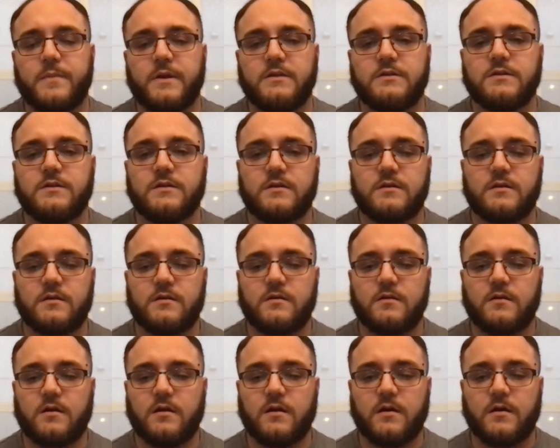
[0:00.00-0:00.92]
I mentioned
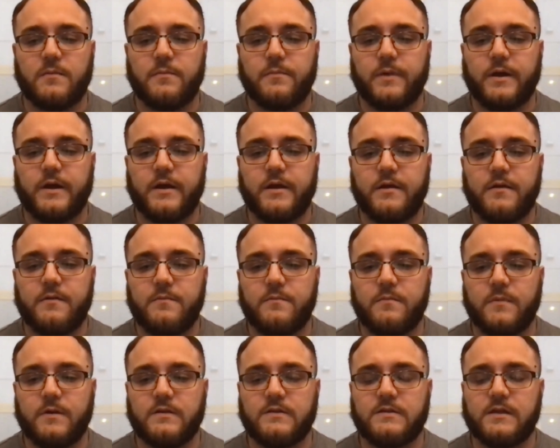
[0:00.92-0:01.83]
uh,
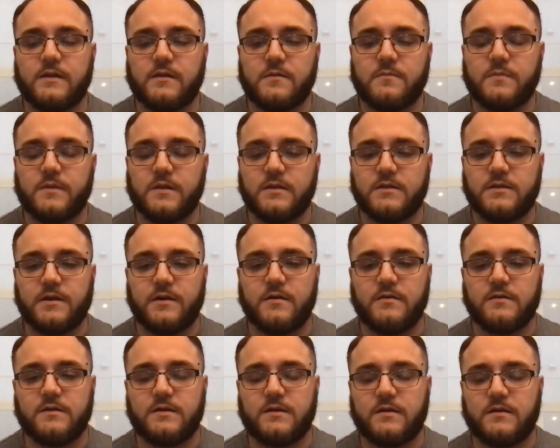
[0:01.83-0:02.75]
buying and selling military
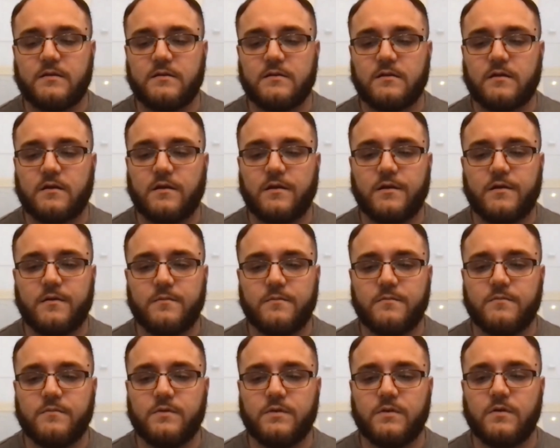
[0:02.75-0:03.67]
antiques. Um, right.
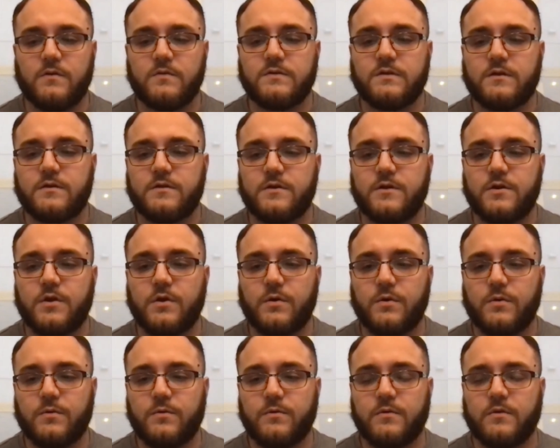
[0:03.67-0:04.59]
Those are
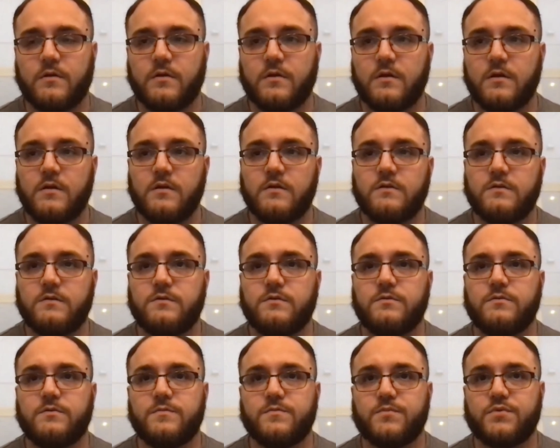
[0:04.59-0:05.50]
known
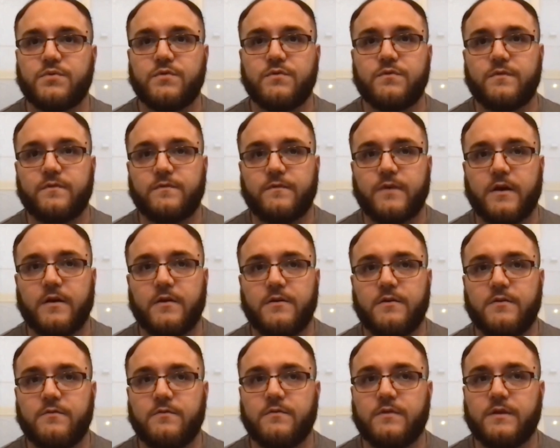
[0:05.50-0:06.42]
to improve in
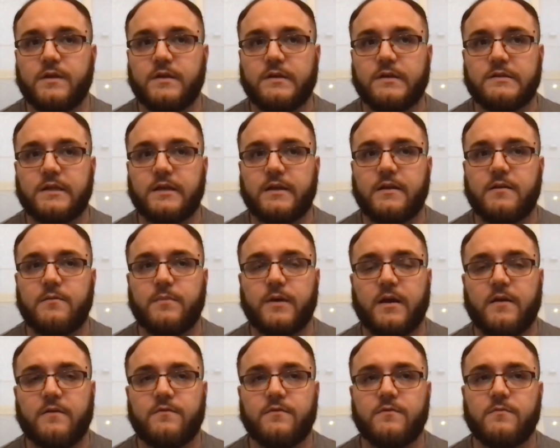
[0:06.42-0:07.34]
value things
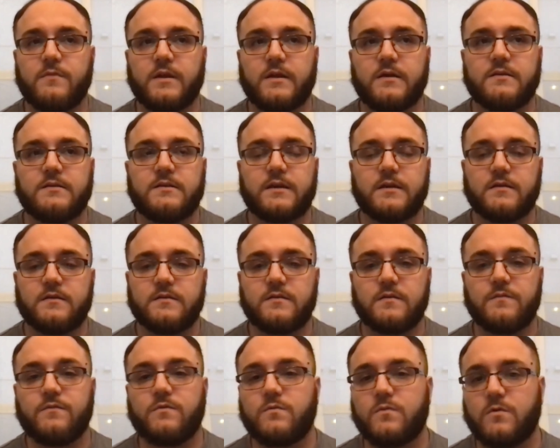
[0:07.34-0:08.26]
dating back from like say the
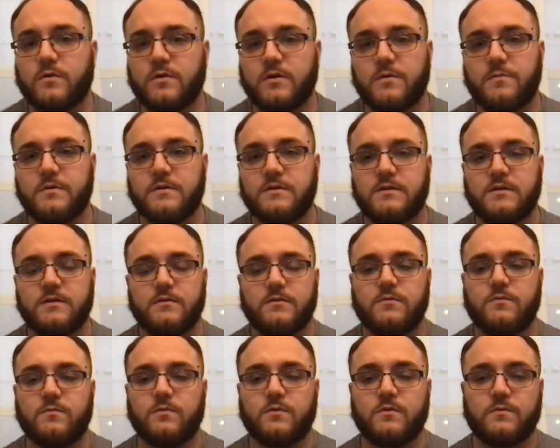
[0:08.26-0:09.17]
Civil War up
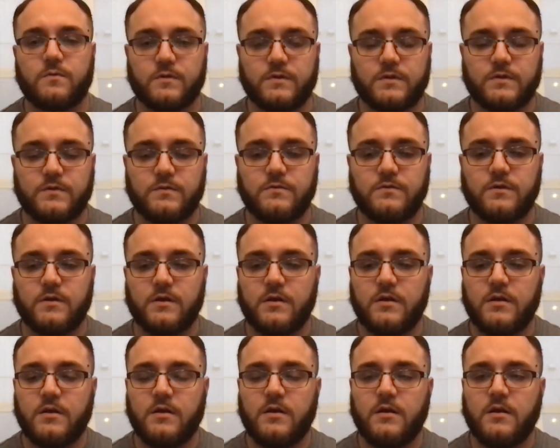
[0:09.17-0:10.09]
until World War II.
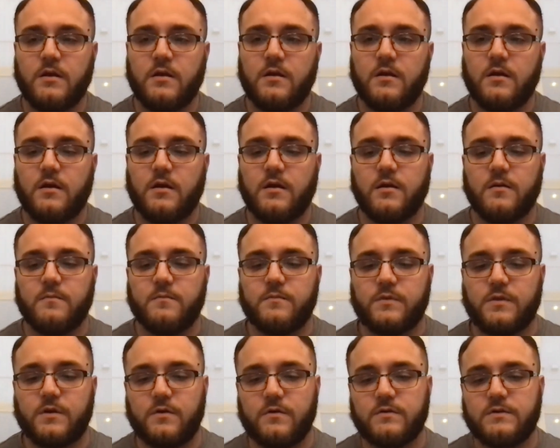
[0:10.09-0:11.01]
Mm-hmm. Um,
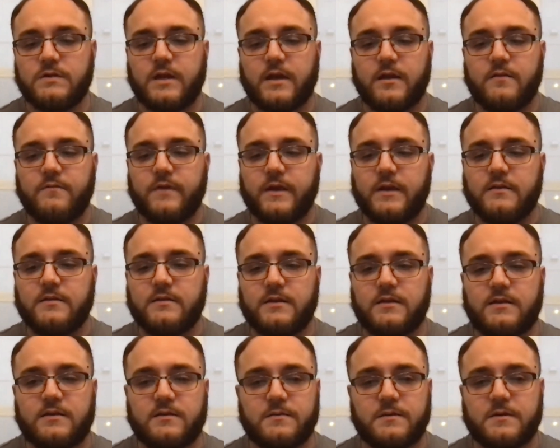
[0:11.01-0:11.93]
those kind of
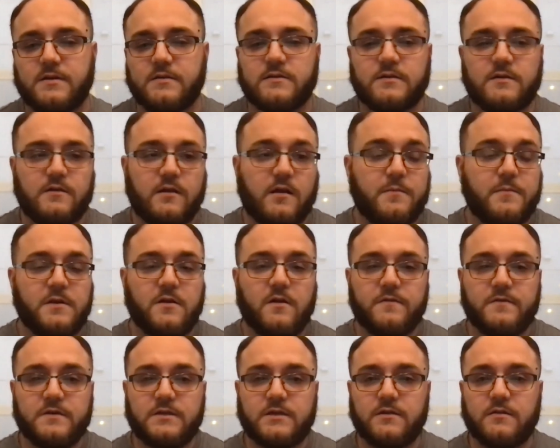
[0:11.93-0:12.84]
antiques because they're I mean
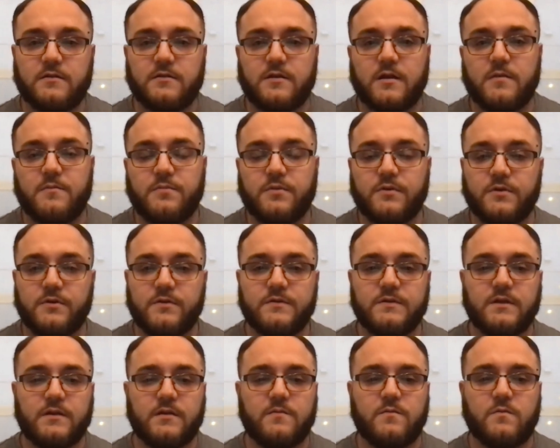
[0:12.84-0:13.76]
obviously they're not
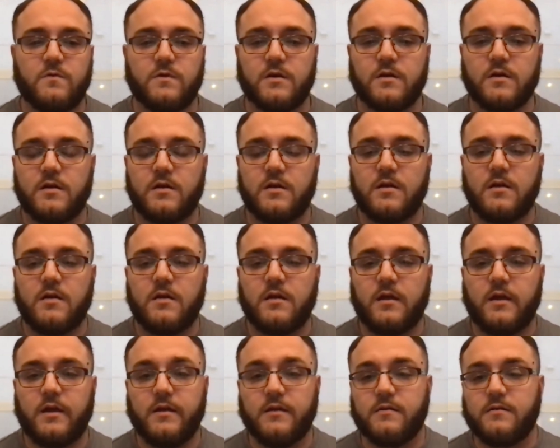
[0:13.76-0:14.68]
produced anymore,
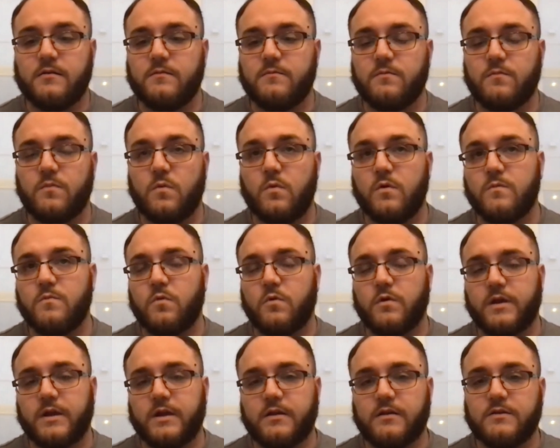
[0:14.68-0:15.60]
and more and
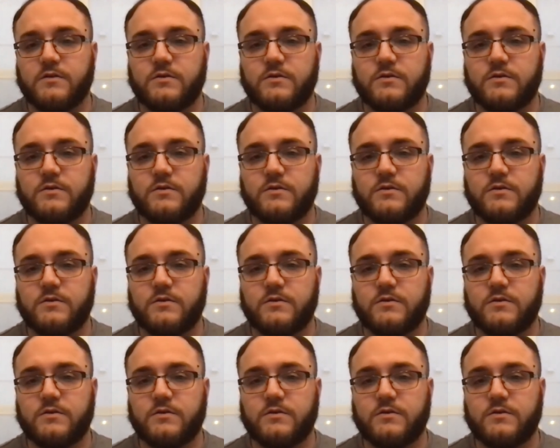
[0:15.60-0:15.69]
more get